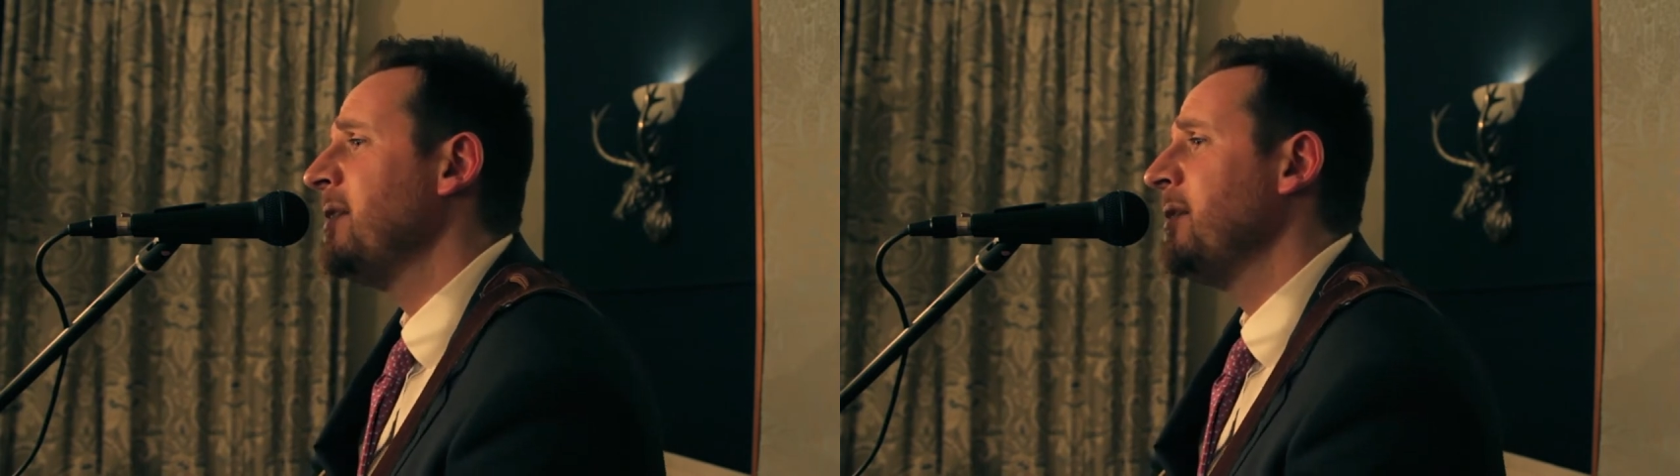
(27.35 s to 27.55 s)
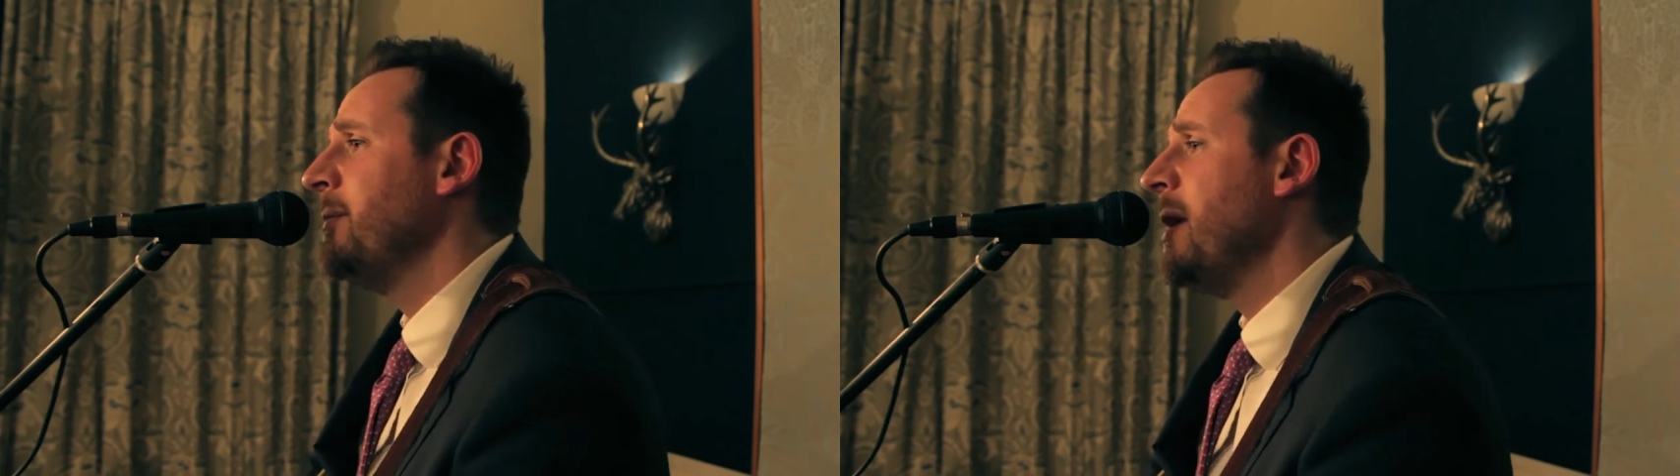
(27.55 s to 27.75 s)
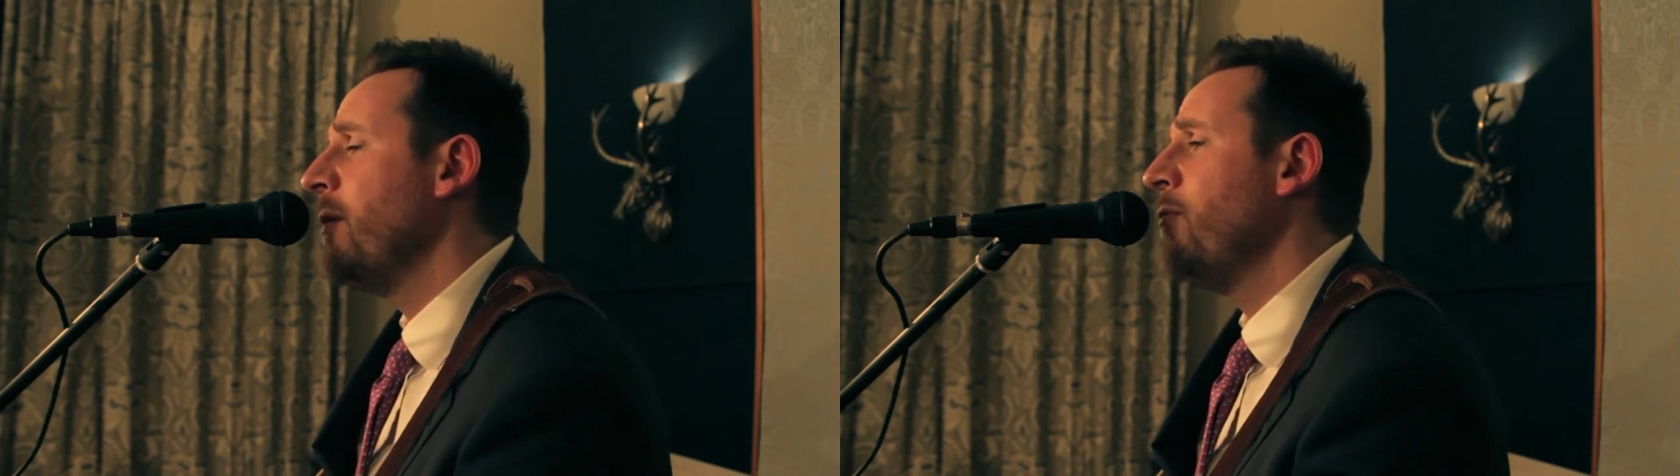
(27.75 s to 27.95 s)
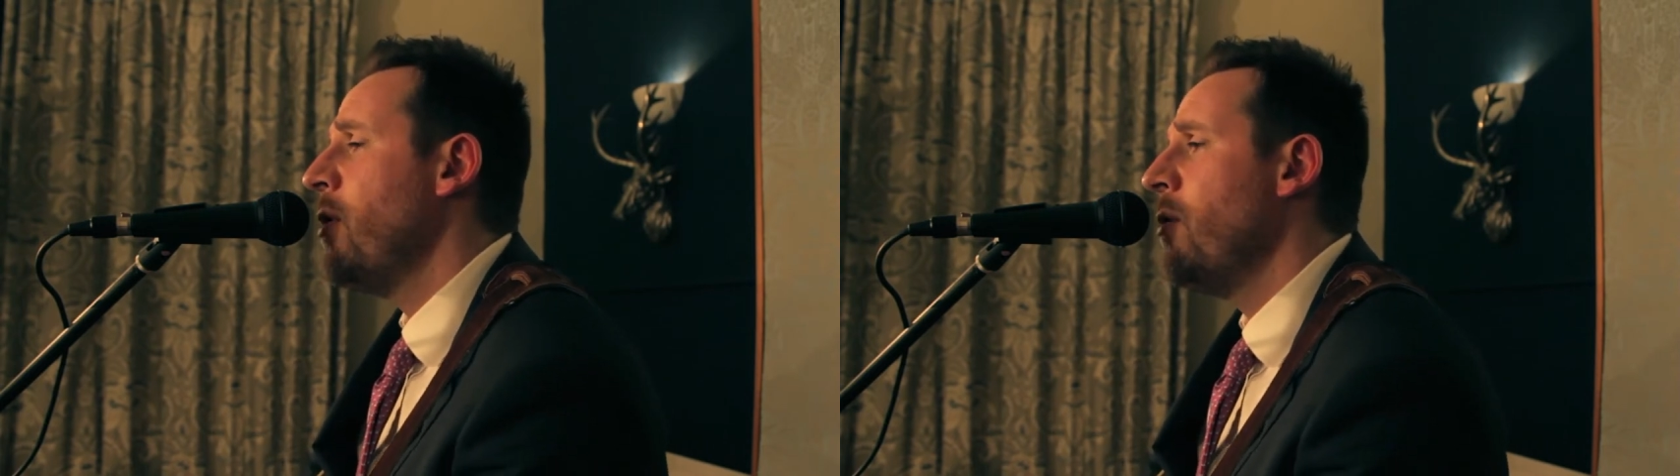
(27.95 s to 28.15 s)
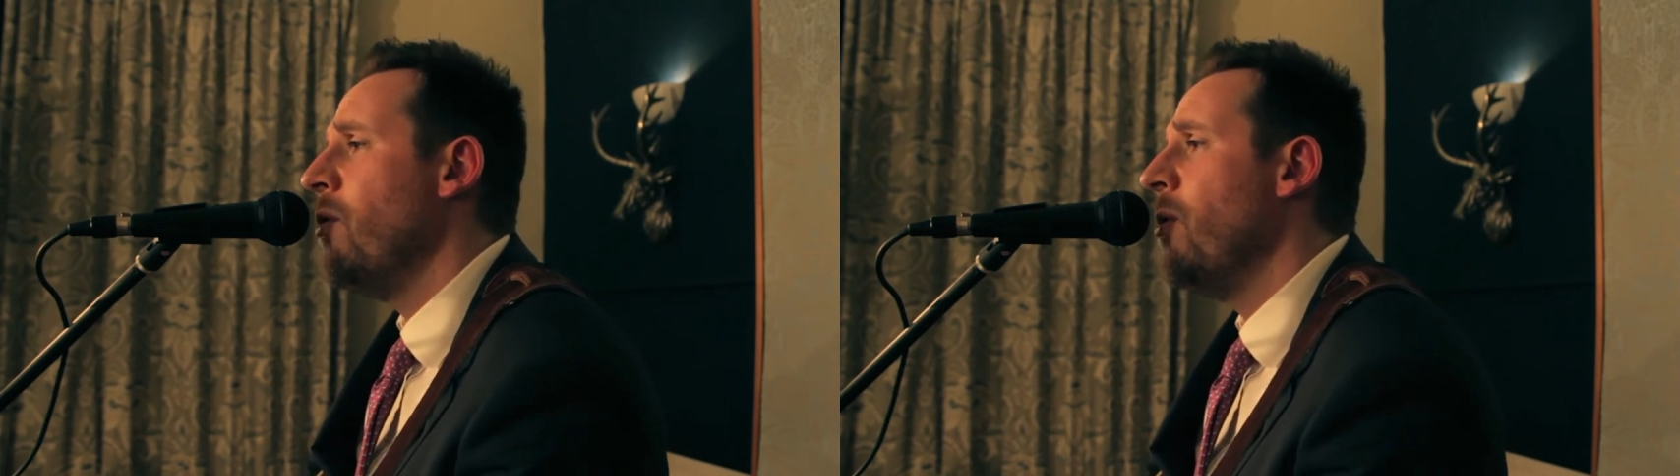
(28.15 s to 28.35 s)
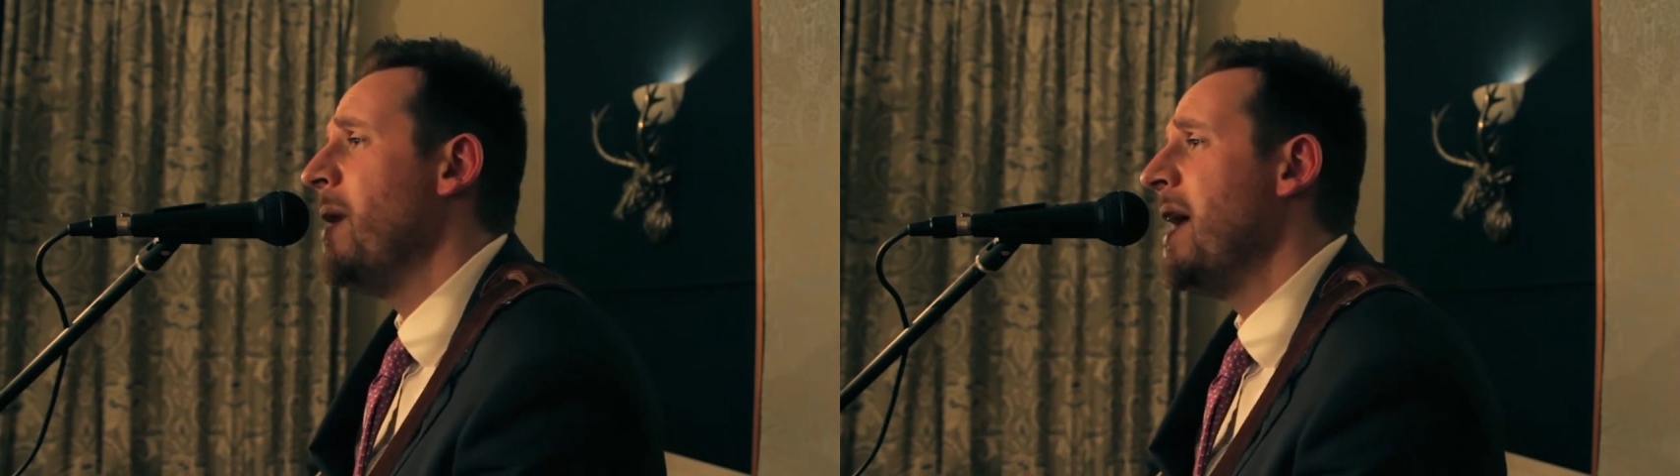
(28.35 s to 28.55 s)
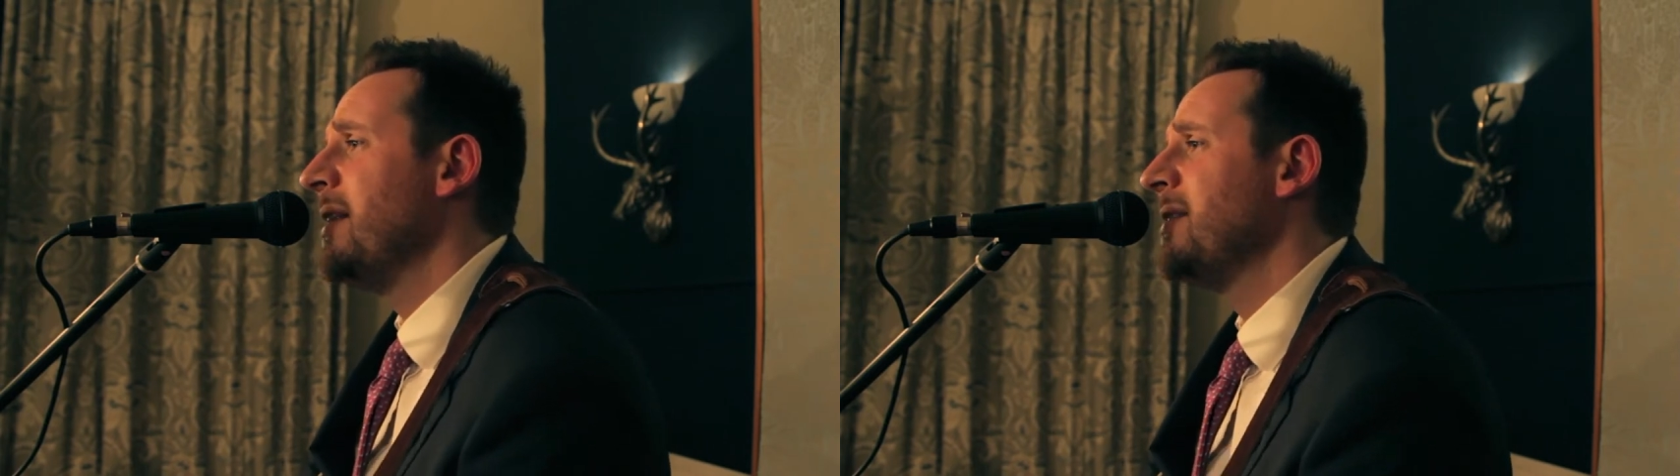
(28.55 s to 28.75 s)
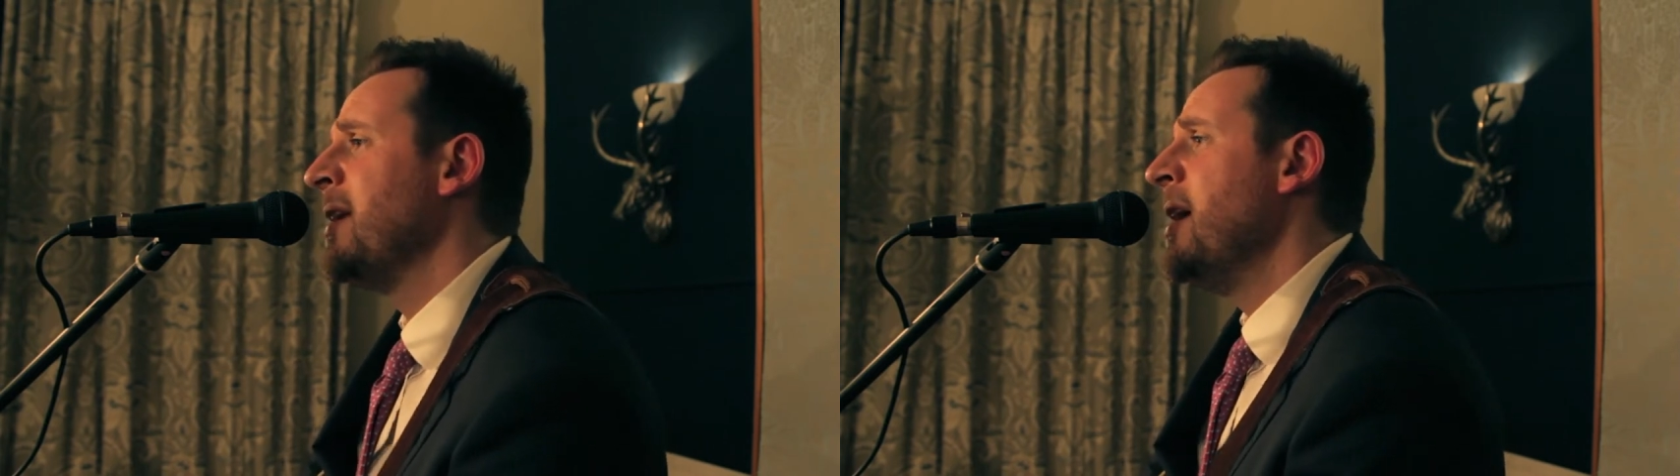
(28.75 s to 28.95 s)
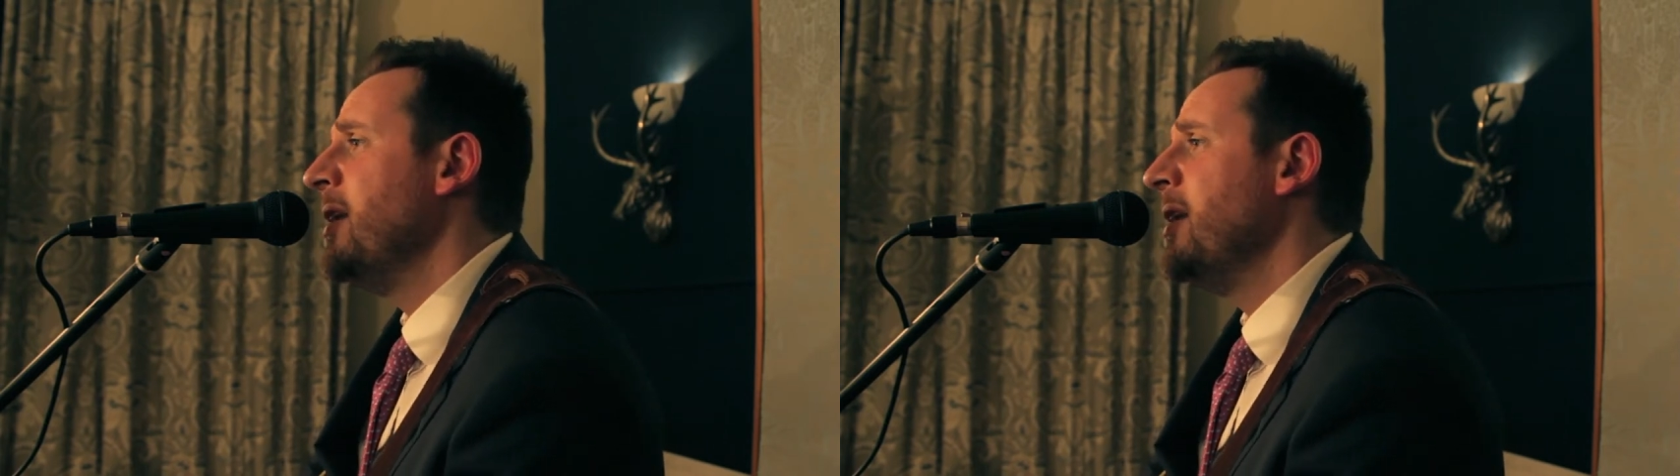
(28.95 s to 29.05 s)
to make romance,